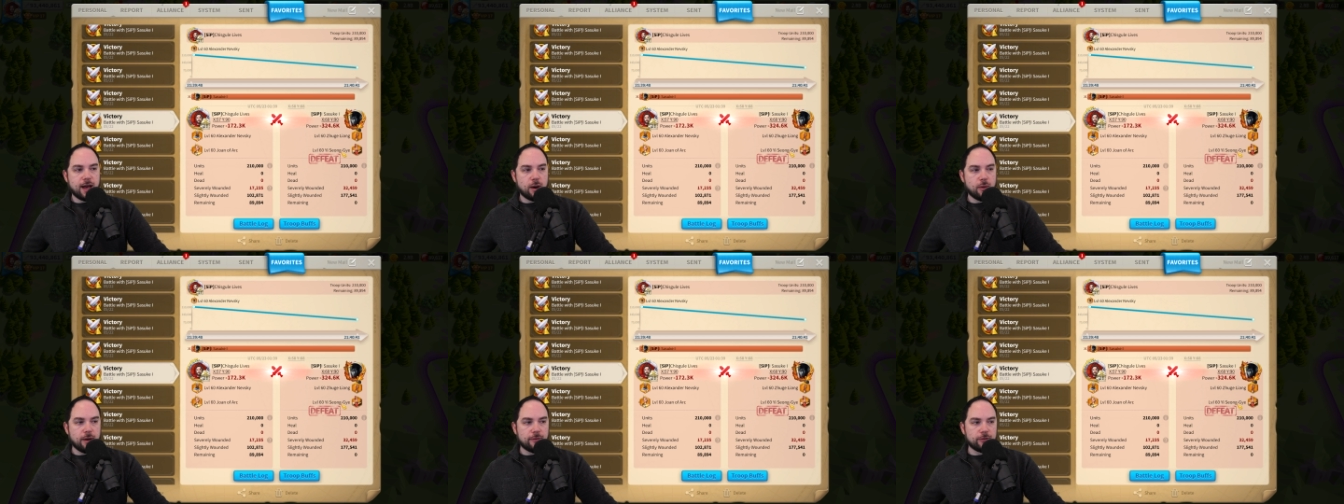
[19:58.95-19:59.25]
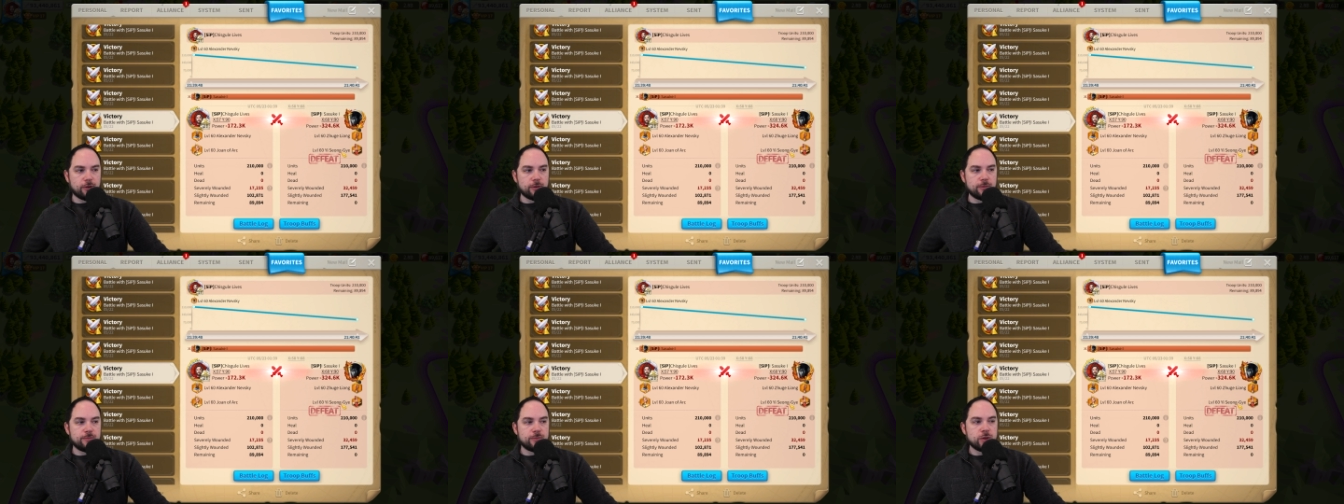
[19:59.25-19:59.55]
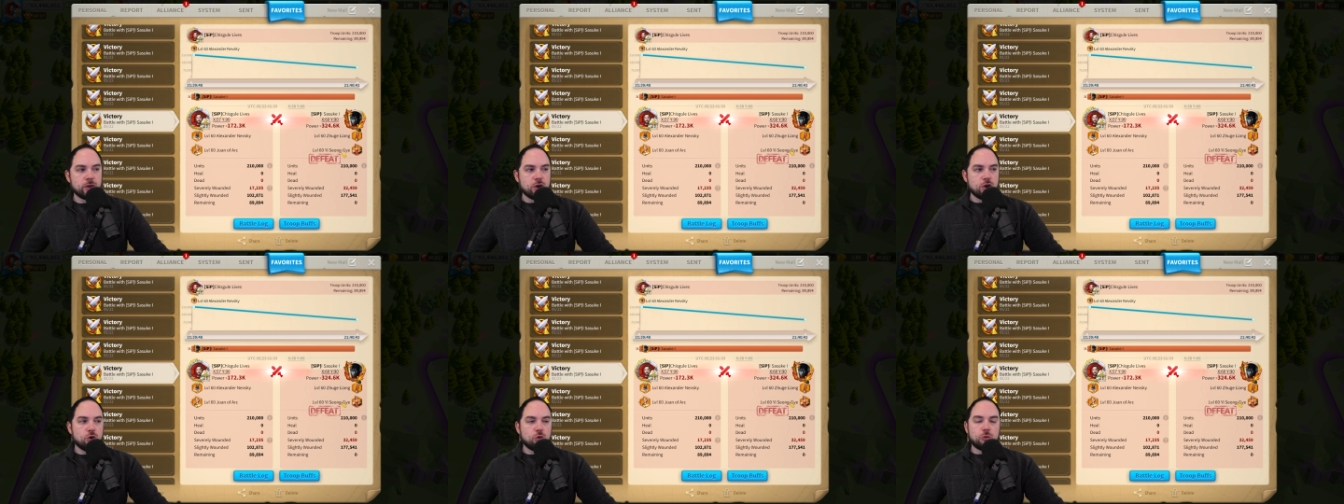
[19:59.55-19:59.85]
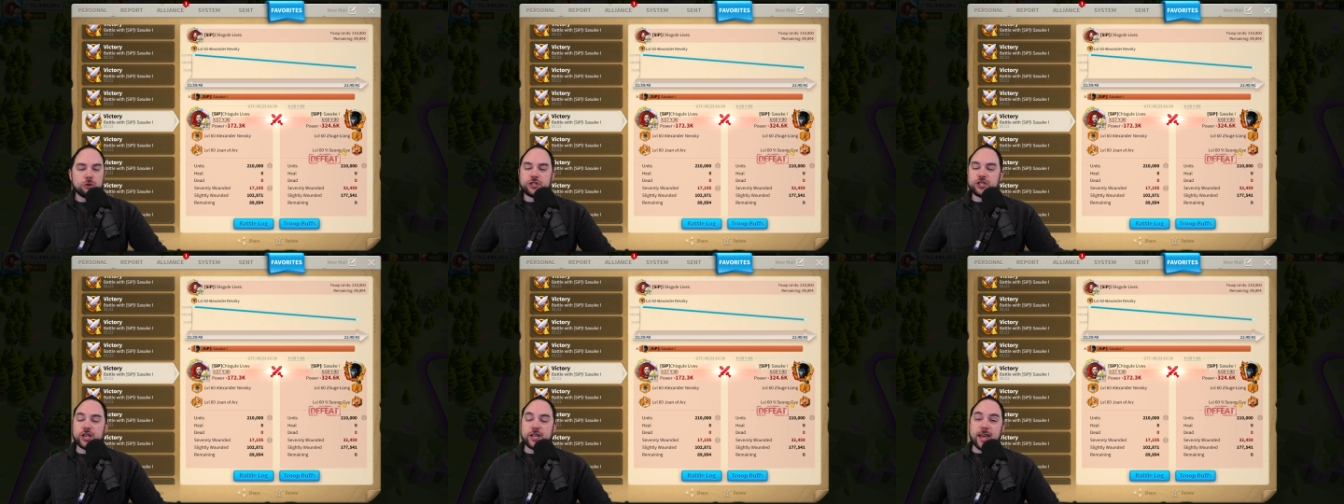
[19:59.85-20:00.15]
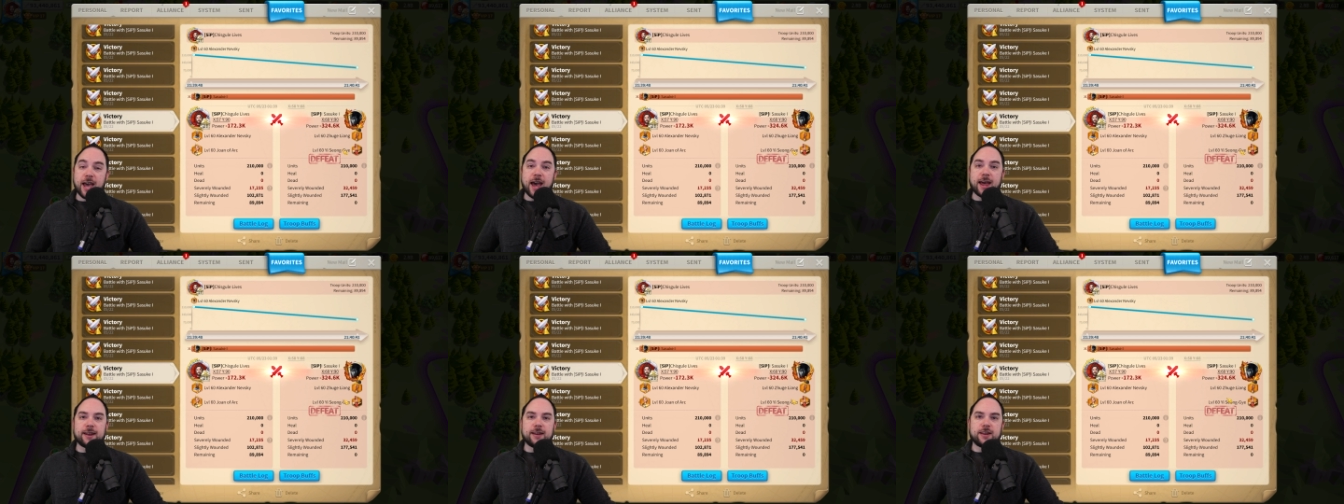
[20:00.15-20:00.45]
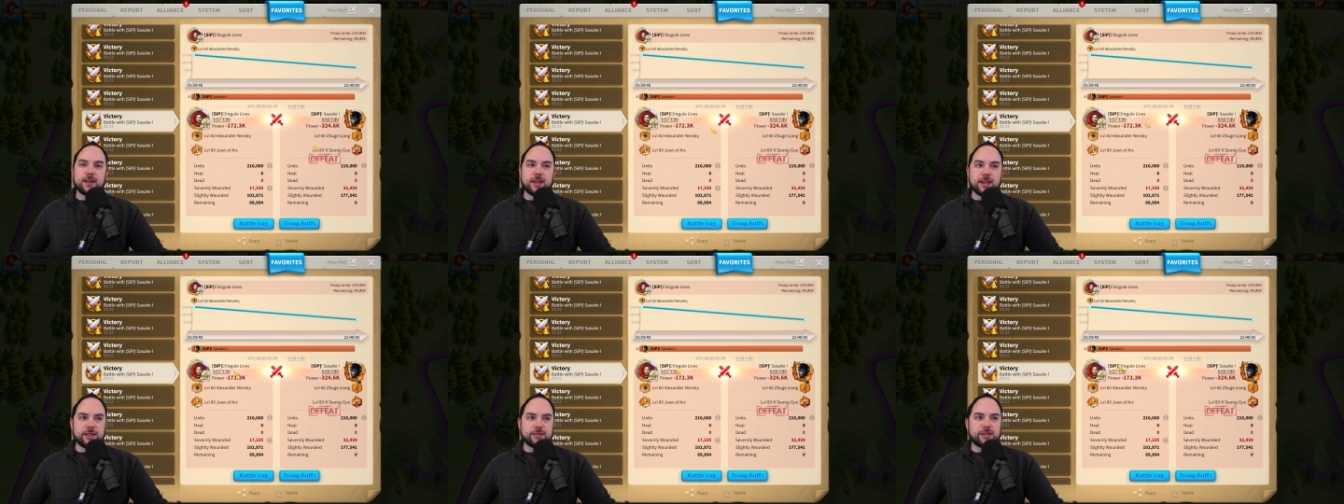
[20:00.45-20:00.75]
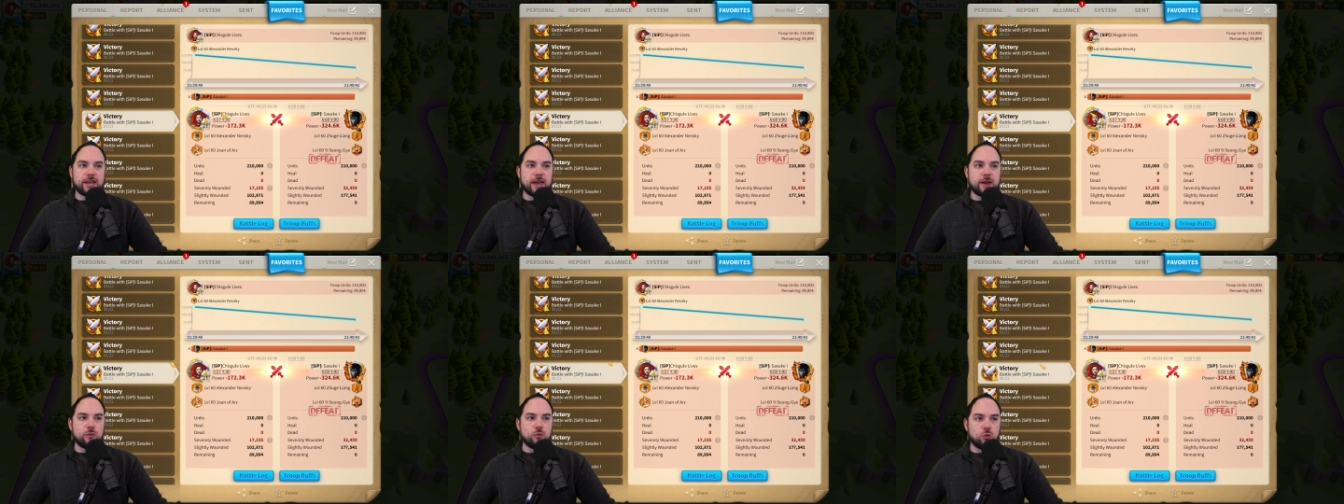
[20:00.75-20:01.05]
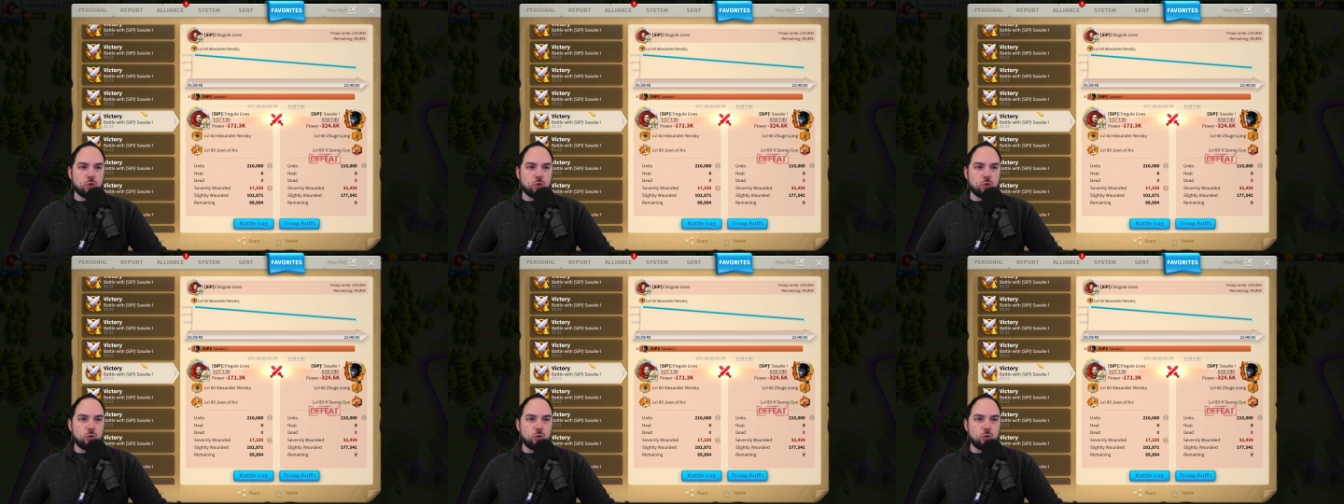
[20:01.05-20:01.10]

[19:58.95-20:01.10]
however, which again is a